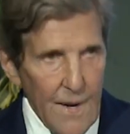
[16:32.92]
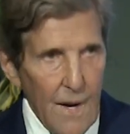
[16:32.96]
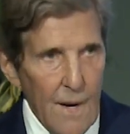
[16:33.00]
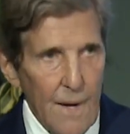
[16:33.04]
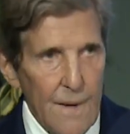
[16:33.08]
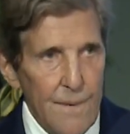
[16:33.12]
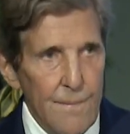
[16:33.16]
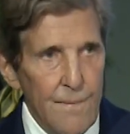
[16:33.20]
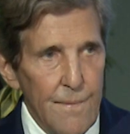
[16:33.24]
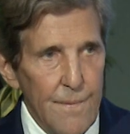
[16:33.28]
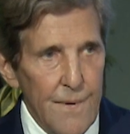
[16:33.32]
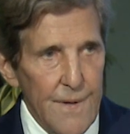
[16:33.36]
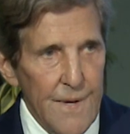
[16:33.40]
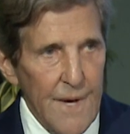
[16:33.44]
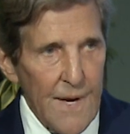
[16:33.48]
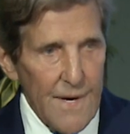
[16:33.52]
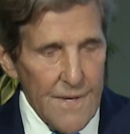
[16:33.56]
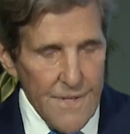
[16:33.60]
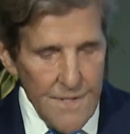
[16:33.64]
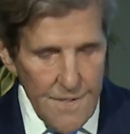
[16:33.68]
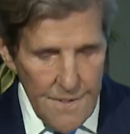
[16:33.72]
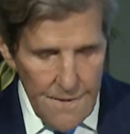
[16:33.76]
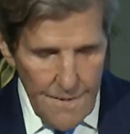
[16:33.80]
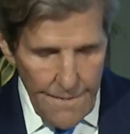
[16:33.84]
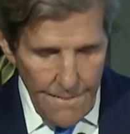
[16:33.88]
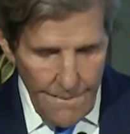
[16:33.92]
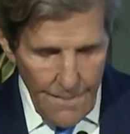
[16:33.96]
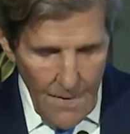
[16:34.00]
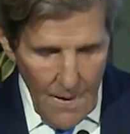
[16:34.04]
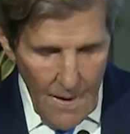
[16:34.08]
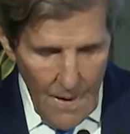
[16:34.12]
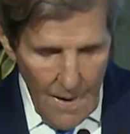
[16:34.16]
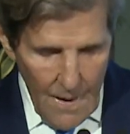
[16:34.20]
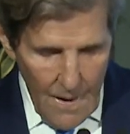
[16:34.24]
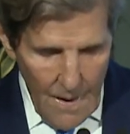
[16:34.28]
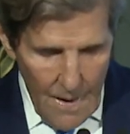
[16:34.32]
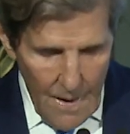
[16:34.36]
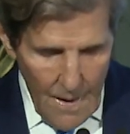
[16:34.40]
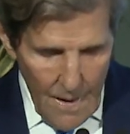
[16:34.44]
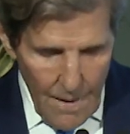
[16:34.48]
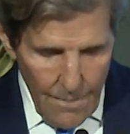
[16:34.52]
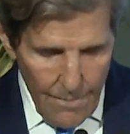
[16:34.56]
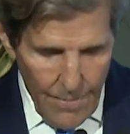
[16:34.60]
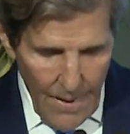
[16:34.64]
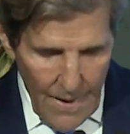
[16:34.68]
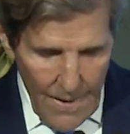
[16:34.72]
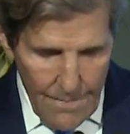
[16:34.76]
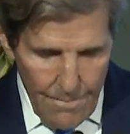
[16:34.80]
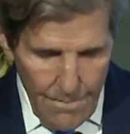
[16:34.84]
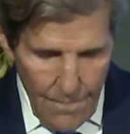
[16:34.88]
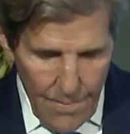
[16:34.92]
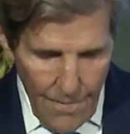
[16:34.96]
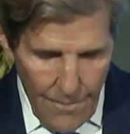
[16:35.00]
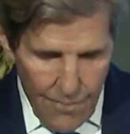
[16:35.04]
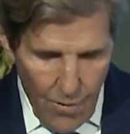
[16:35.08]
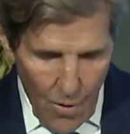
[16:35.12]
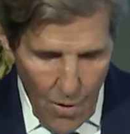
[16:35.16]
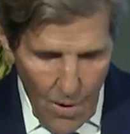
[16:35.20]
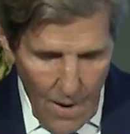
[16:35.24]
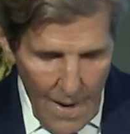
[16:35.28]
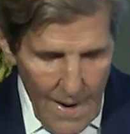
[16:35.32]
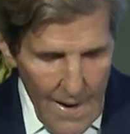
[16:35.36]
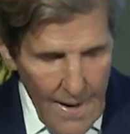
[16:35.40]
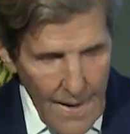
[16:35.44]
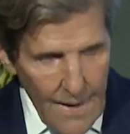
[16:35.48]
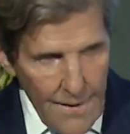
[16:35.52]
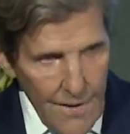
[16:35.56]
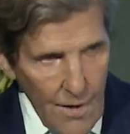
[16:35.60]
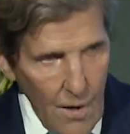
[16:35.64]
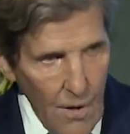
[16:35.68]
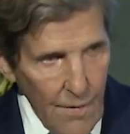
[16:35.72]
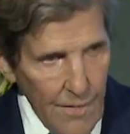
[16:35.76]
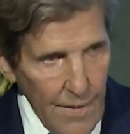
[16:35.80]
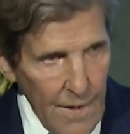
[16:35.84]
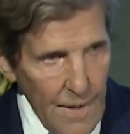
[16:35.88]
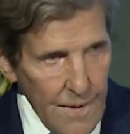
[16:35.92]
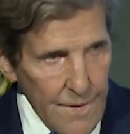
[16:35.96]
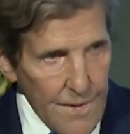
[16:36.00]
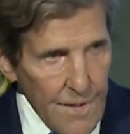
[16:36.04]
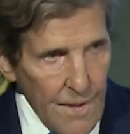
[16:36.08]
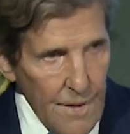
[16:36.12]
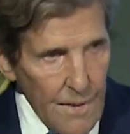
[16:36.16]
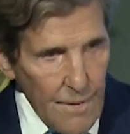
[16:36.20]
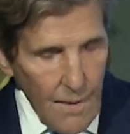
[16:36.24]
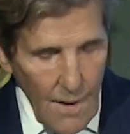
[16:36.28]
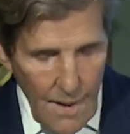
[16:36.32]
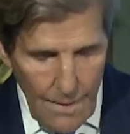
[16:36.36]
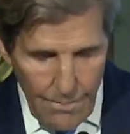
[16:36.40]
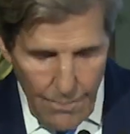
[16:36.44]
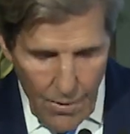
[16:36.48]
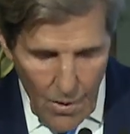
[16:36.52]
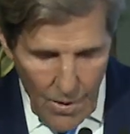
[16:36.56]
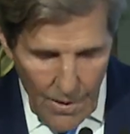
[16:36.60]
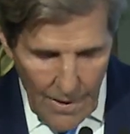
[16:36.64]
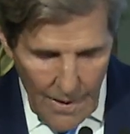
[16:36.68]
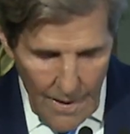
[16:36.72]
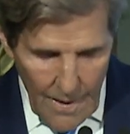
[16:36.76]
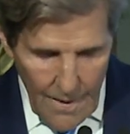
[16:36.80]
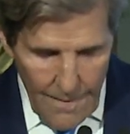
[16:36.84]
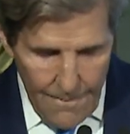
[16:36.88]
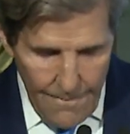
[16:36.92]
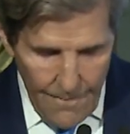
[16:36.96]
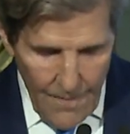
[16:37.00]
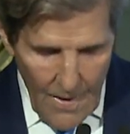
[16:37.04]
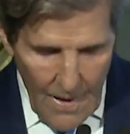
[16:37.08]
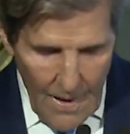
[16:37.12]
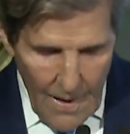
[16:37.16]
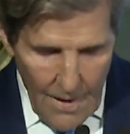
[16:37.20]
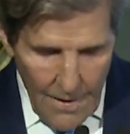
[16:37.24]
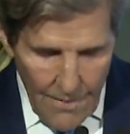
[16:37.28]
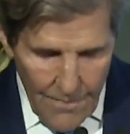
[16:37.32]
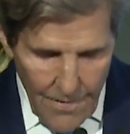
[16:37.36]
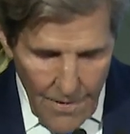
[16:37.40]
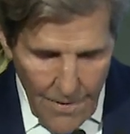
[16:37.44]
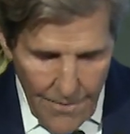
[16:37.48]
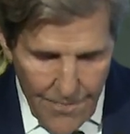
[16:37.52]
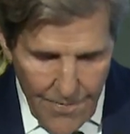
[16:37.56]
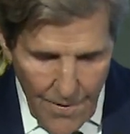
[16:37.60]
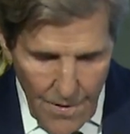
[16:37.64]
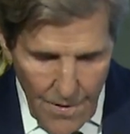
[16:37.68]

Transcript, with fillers: done? Yes. But before I hand over to uh, Borge for a